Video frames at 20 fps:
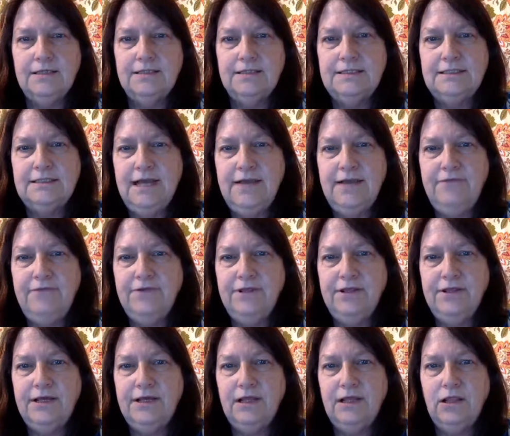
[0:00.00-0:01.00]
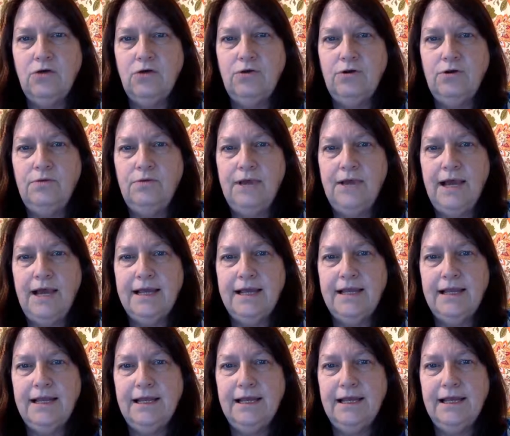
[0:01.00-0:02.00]
saved and then loaded
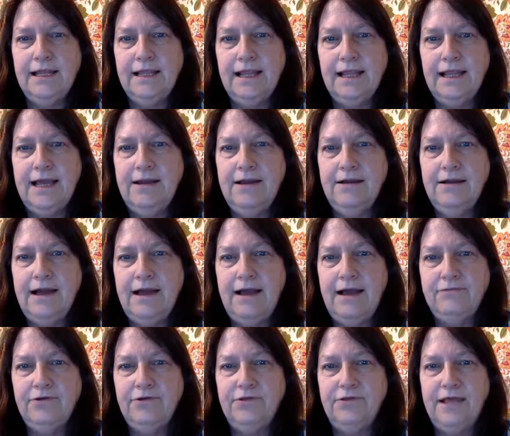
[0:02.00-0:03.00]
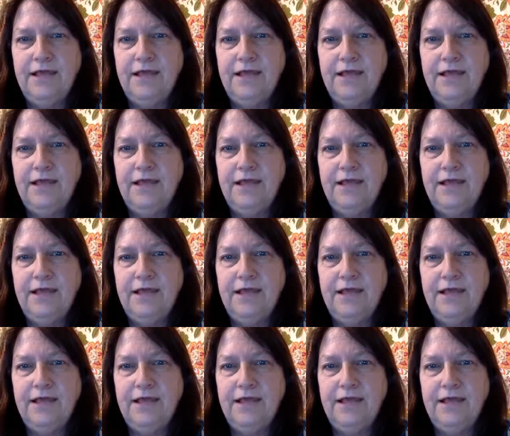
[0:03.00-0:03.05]
back in again later after